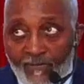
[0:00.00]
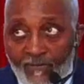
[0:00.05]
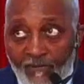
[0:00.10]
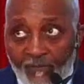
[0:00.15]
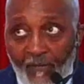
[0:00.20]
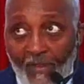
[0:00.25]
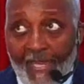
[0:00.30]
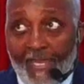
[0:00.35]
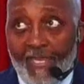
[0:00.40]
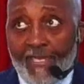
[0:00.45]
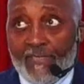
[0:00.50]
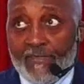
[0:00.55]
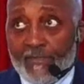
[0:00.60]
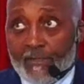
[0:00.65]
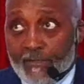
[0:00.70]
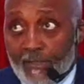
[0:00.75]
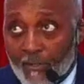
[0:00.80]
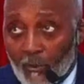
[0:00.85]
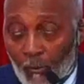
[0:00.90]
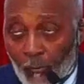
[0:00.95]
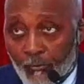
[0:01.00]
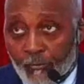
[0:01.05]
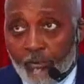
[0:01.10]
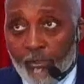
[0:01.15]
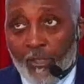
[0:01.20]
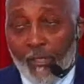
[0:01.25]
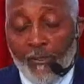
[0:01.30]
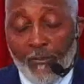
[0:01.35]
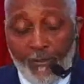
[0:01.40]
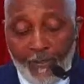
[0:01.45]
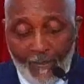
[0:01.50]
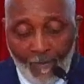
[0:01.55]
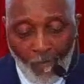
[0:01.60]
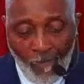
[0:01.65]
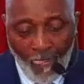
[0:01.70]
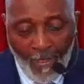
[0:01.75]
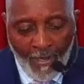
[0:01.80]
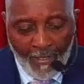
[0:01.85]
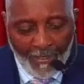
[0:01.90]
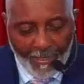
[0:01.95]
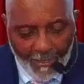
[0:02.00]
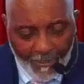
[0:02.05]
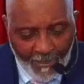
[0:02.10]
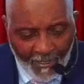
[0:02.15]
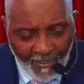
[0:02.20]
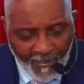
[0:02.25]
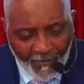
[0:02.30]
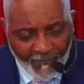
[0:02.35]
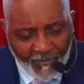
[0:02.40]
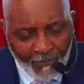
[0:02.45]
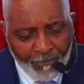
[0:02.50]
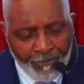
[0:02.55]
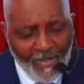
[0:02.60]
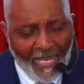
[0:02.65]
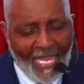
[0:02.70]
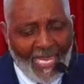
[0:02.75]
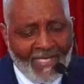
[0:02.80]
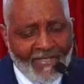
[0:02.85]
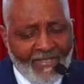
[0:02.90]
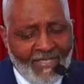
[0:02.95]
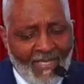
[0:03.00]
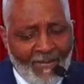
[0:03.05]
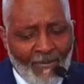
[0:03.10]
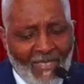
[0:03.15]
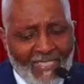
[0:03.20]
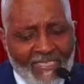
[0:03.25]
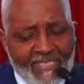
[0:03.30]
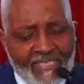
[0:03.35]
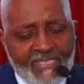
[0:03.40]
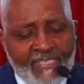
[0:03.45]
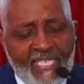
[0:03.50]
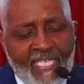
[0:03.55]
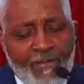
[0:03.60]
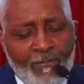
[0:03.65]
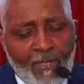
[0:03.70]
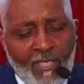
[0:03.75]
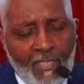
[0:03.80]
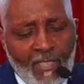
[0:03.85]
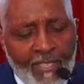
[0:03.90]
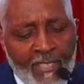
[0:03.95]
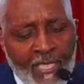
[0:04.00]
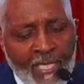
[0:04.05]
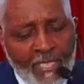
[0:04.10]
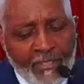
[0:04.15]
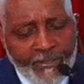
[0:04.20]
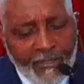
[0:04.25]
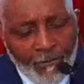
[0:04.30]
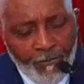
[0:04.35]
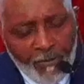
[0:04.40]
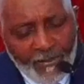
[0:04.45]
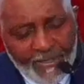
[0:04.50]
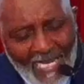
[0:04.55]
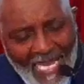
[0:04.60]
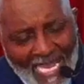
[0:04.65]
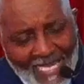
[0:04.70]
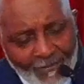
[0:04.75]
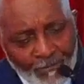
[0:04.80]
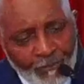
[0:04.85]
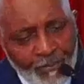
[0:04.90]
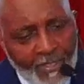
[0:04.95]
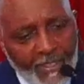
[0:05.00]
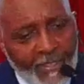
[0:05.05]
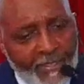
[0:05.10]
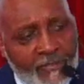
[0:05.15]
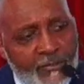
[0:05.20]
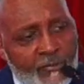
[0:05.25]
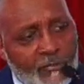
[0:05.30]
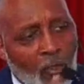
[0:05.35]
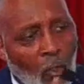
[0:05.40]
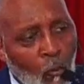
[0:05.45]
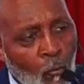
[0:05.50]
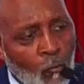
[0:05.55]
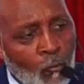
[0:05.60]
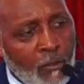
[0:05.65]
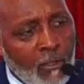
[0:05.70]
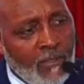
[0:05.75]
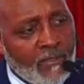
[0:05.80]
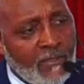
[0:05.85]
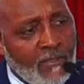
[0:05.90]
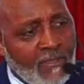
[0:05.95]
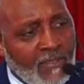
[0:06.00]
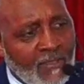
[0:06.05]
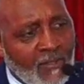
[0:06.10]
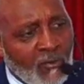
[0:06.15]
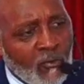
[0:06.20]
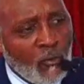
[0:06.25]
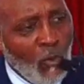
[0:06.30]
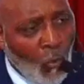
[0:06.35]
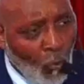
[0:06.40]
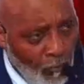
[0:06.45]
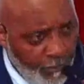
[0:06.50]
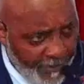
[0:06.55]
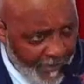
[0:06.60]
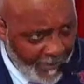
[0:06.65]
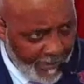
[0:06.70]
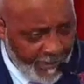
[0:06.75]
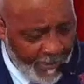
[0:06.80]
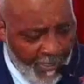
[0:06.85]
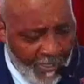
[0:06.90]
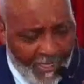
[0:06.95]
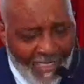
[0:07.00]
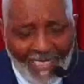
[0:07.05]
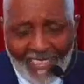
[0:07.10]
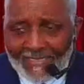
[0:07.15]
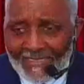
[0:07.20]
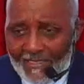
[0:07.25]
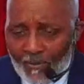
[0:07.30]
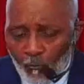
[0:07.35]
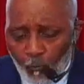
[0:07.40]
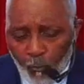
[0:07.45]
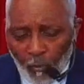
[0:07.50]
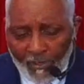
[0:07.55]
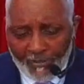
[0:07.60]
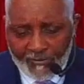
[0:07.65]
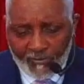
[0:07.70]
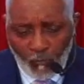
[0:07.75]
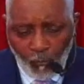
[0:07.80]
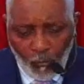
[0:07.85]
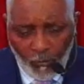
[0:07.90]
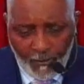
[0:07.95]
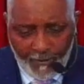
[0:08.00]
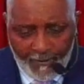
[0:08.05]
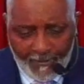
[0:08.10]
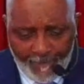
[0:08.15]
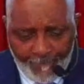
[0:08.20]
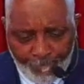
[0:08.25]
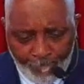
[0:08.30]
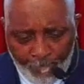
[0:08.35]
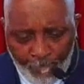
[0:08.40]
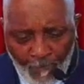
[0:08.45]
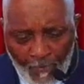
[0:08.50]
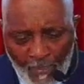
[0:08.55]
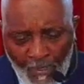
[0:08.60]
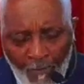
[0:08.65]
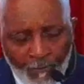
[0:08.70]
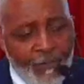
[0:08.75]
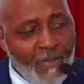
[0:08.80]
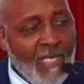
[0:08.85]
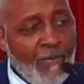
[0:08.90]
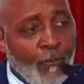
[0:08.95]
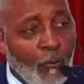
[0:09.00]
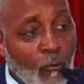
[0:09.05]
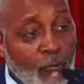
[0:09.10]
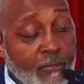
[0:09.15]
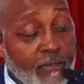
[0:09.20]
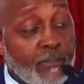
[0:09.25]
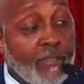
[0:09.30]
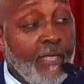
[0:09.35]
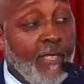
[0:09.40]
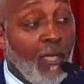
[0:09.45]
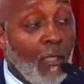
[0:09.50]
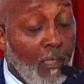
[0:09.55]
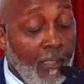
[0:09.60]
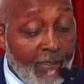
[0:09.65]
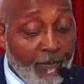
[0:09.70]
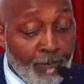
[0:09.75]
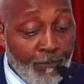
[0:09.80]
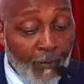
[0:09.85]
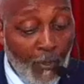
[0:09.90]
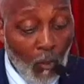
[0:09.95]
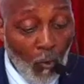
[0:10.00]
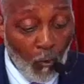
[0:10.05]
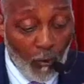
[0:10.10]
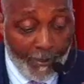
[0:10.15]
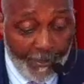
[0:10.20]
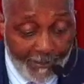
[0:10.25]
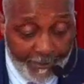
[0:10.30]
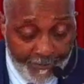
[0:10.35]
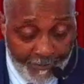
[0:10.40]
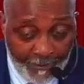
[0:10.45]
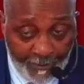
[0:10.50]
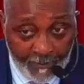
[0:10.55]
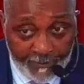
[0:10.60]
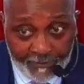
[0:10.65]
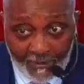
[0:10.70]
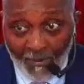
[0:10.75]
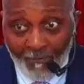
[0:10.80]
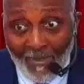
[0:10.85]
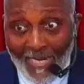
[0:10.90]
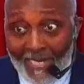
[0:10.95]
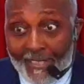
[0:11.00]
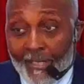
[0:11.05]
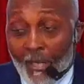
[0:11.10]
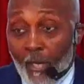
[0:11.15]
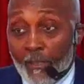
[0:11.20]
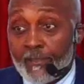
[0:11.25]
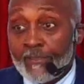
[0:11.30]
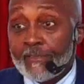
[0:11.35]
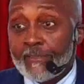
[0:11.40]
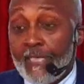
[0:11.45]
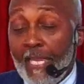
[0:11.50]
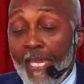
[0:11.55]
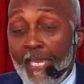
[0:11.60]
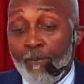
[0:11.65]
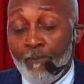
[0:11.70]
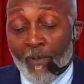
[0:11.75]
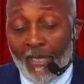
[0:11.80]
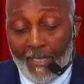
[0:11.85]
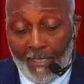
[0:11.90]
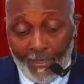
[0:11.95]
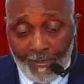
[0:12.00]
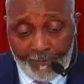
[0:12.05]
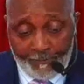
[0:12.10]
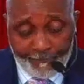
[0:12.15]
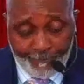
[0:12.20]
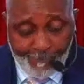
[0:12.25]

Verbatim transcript: fans still turning. Uh, the pandemic seemingly to not be so consuming as it once was. Right. People still employed. Somebody ought to say amen.